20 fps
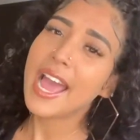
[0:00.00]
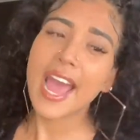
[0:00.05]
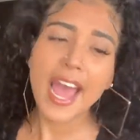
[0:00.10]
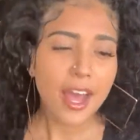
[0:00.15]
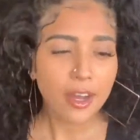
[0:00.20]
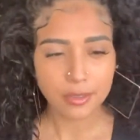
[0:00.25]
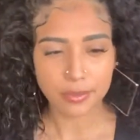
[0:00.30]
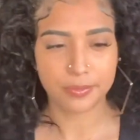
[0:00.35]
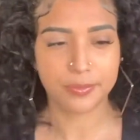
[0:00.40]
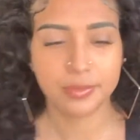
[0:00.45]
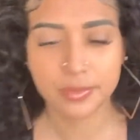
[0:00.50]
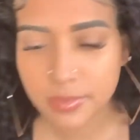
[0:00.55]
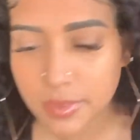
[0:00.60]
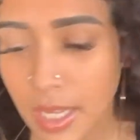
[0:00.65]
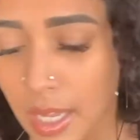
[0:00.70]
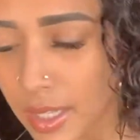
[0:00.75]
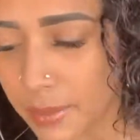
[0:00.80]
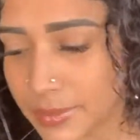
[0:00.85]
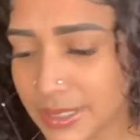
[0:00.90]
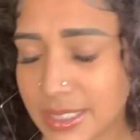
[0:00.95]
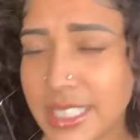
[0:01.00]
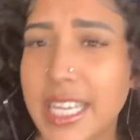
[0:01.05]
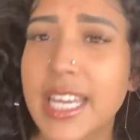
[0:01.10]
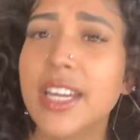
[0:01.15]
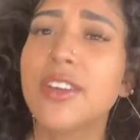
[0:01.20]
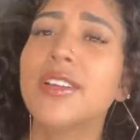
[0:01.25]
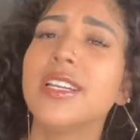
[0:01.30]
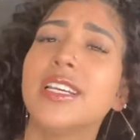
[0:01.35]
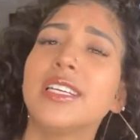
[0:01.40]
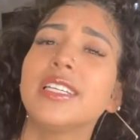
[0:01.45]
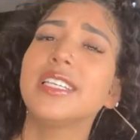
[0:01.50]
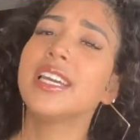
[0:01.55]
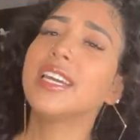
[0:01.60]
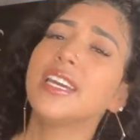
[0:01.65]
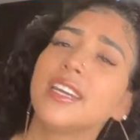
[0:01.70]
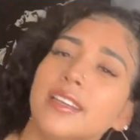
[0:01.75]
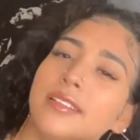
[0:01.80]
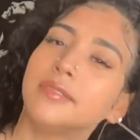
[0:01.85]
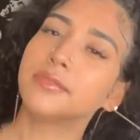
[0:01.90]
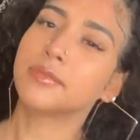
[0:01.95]
how. I'm still
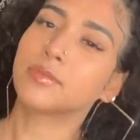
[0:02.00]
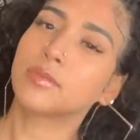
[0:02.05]
looking.